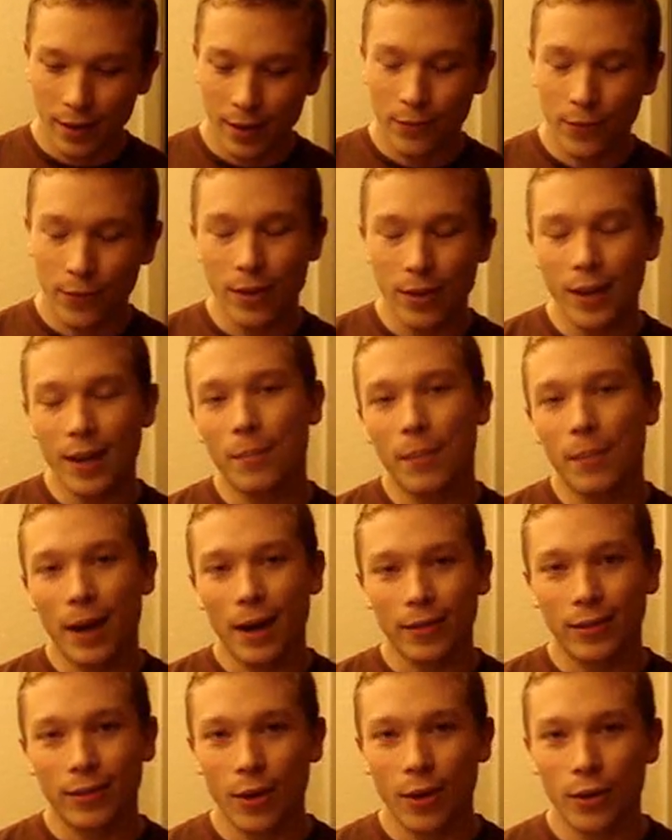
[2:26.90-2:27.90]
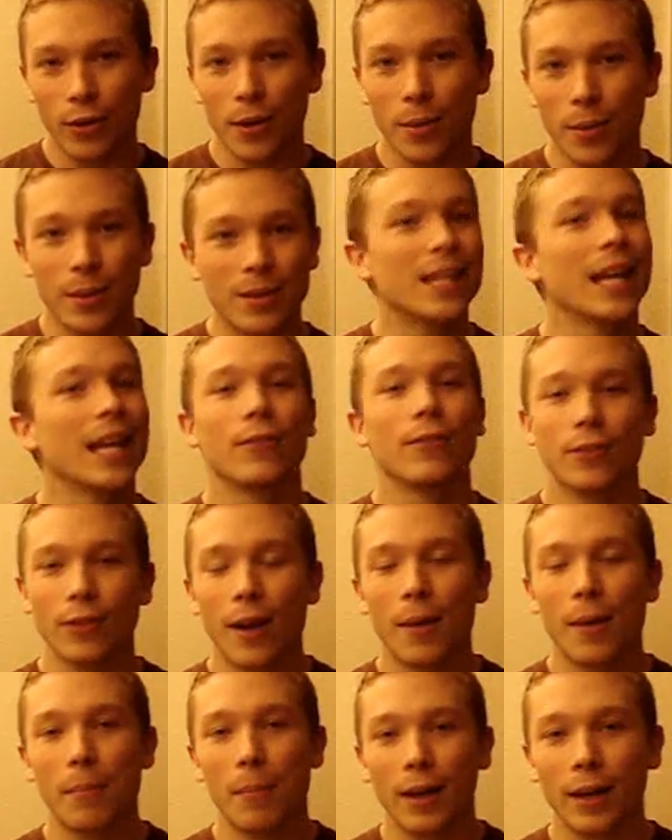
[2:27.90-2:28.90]
if you think about it, though, you're gonna be saving a
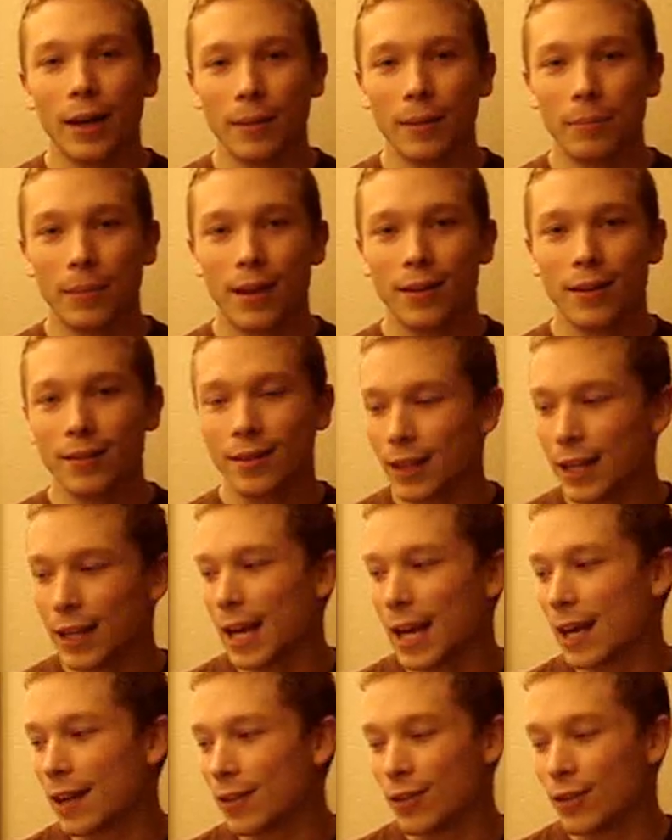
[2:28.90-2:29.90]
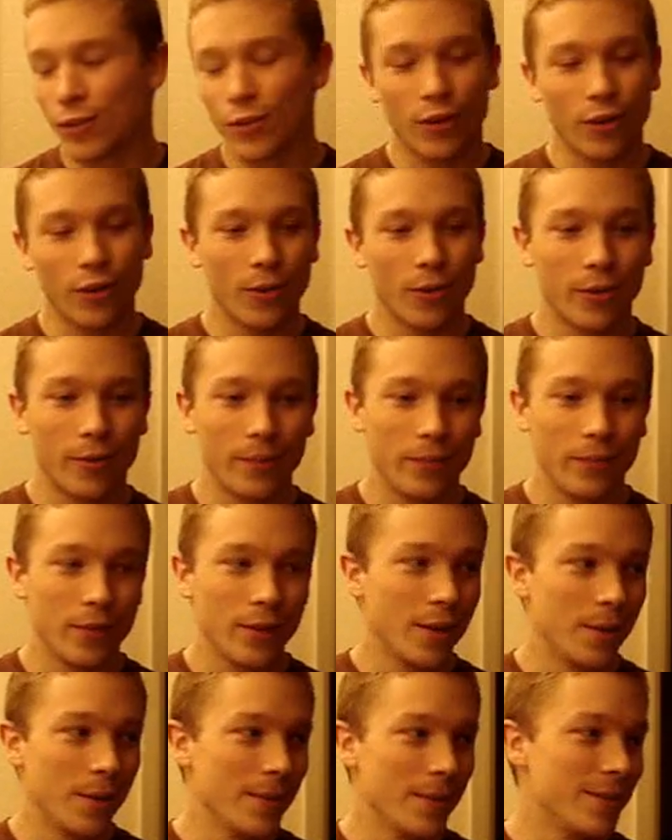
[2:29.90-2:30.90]
lot of money, because in the end you're
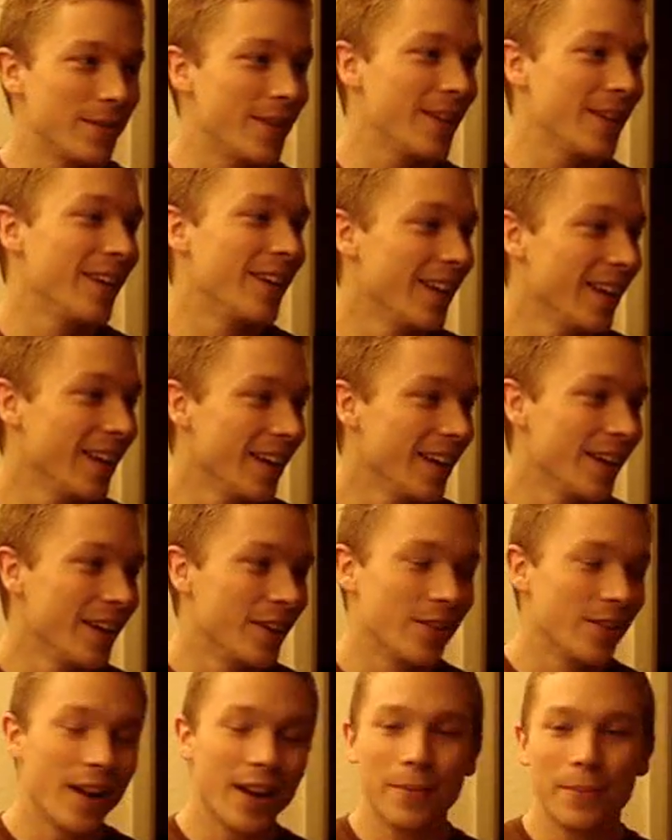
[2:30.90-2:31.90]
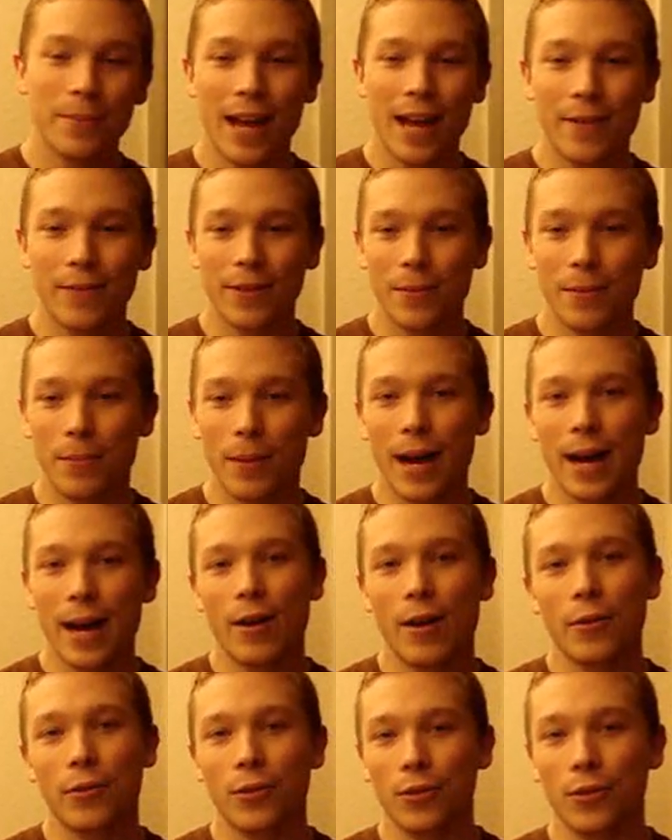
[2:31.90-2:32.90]
not gonna be having to
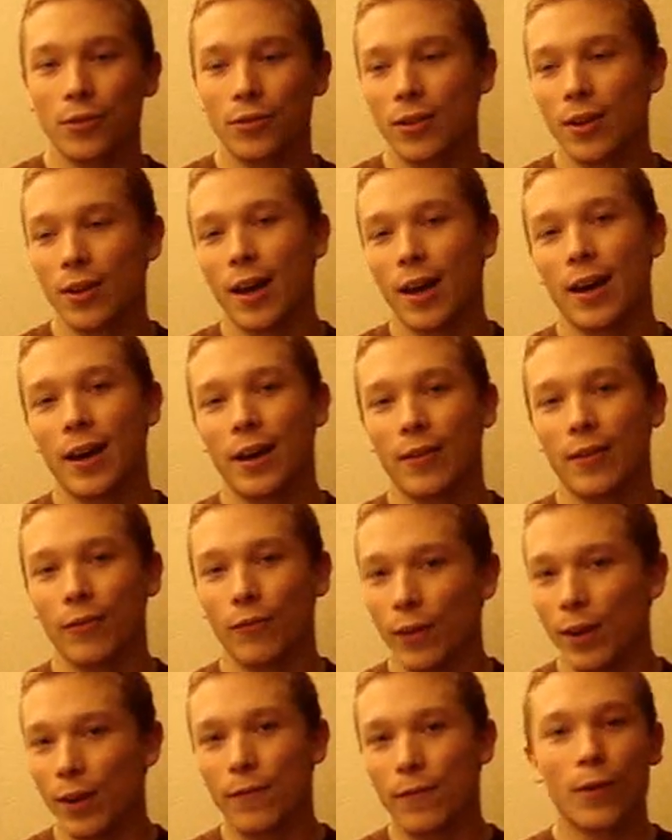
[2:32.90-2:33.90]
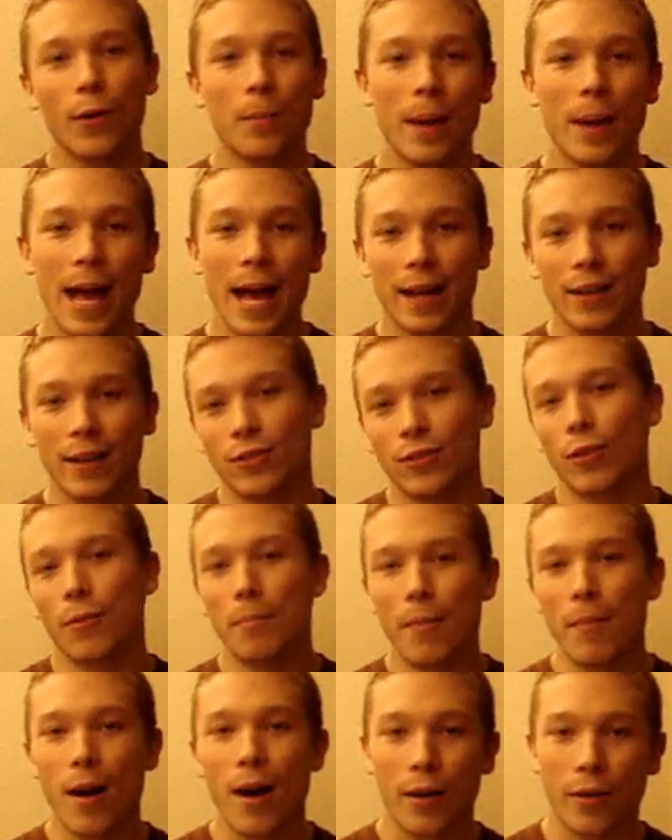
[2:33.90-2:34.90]
buy all those refill packets of
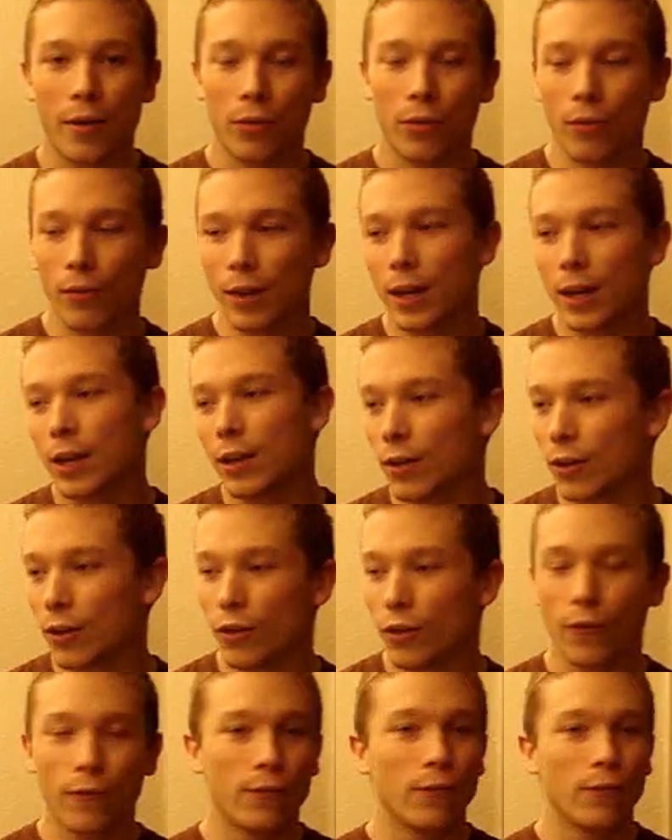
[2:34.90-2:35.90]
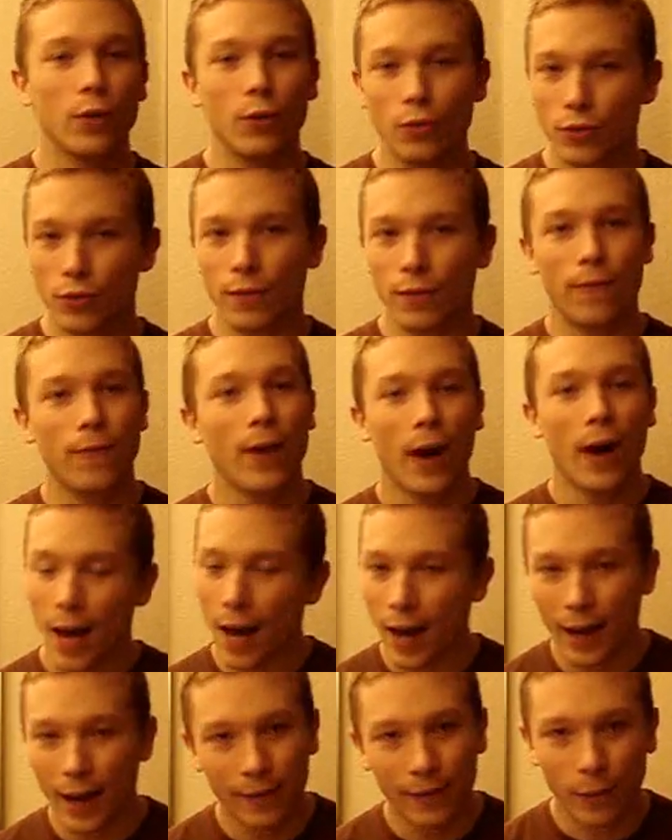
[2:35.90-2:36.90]
your Mach 3 or your Fusion
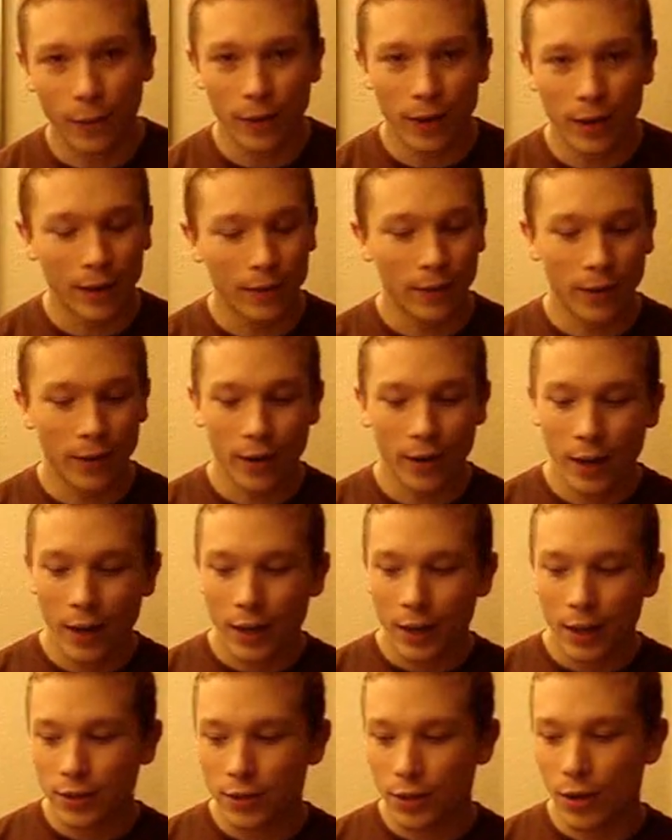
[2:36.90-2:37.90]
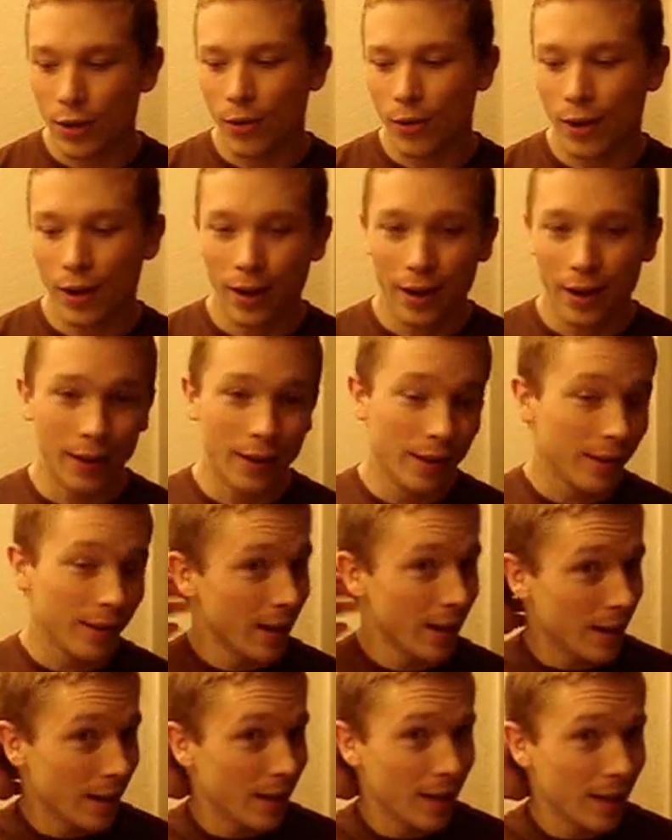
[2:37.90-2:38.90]
5 or whatever. So
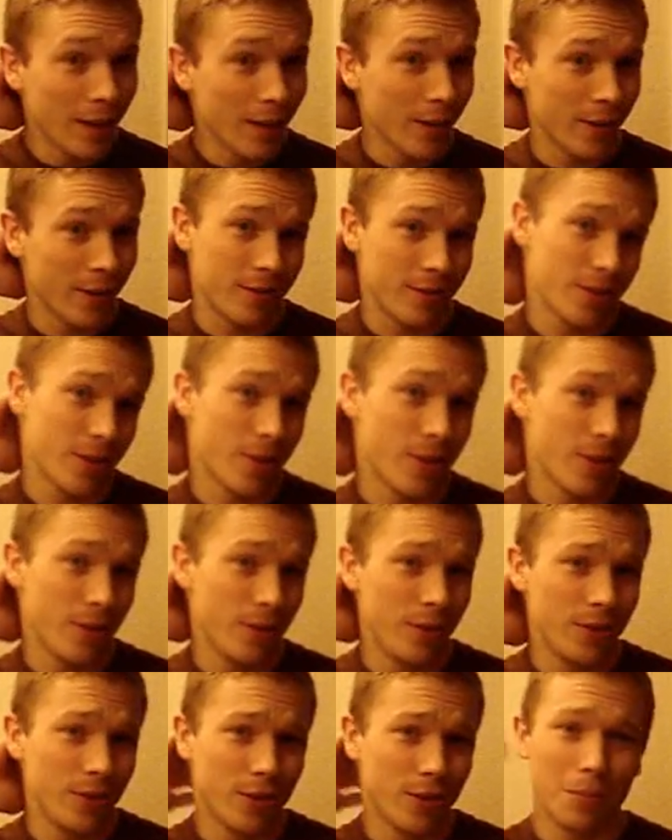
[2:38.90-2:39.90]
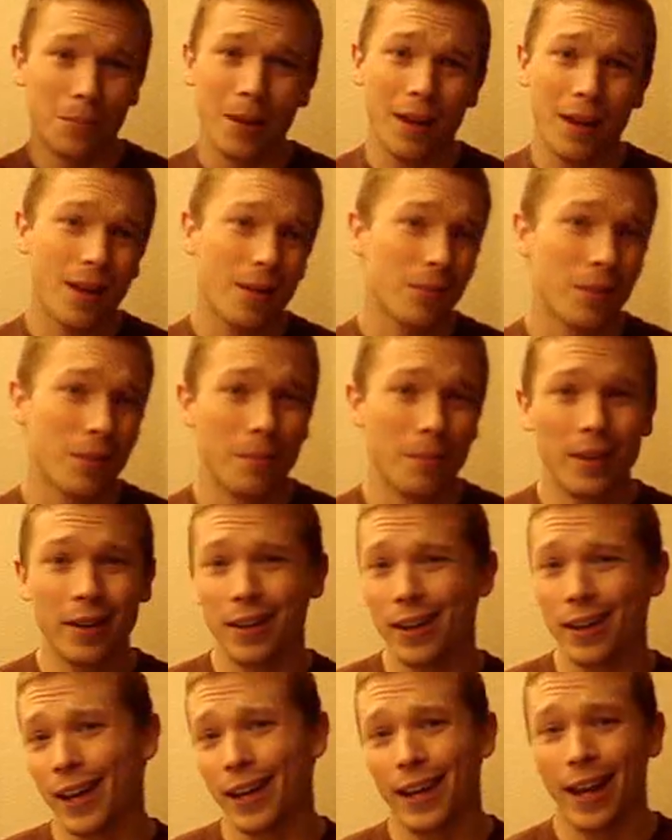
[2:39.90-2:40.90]
in a year or so you should make up the
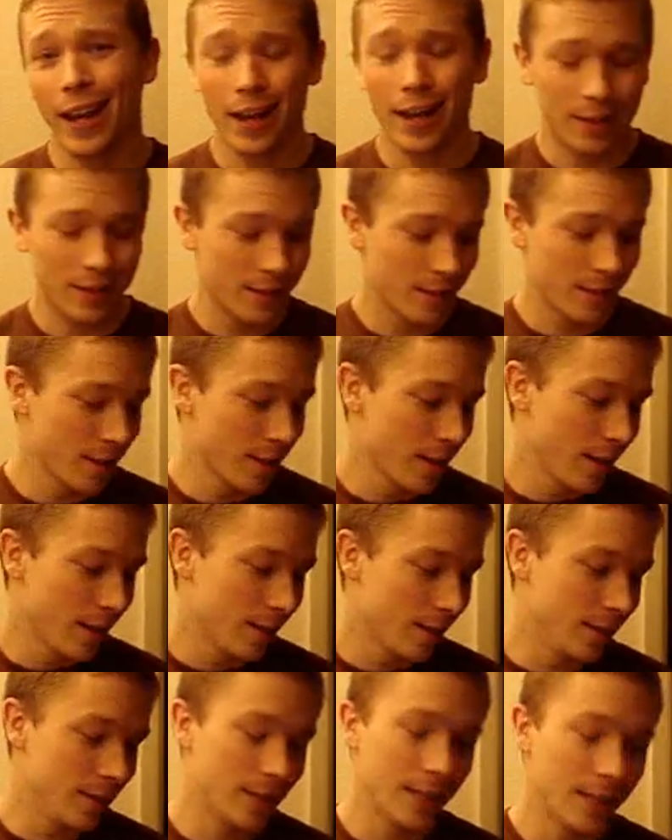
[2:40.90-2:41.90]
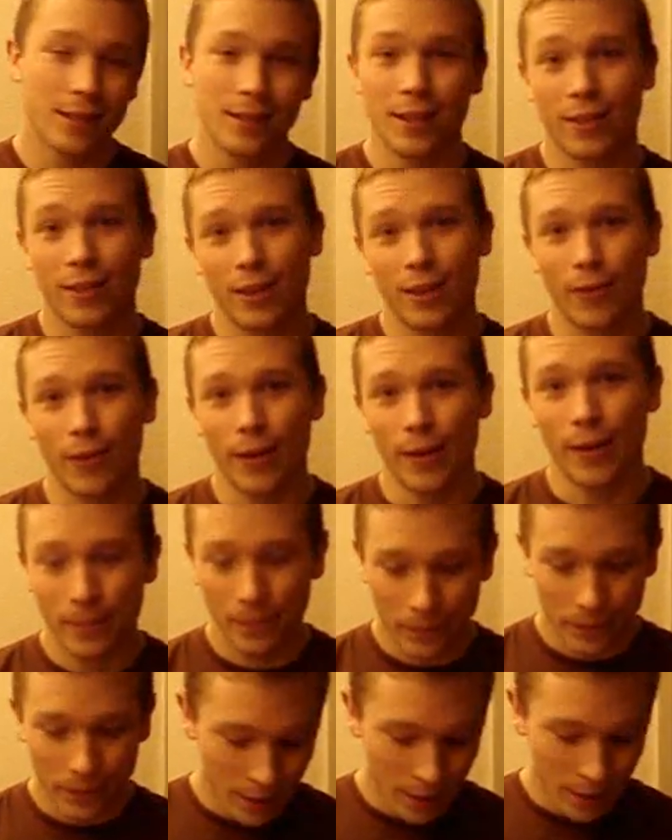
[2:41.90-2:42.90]
money, I guess. At least that's the theory.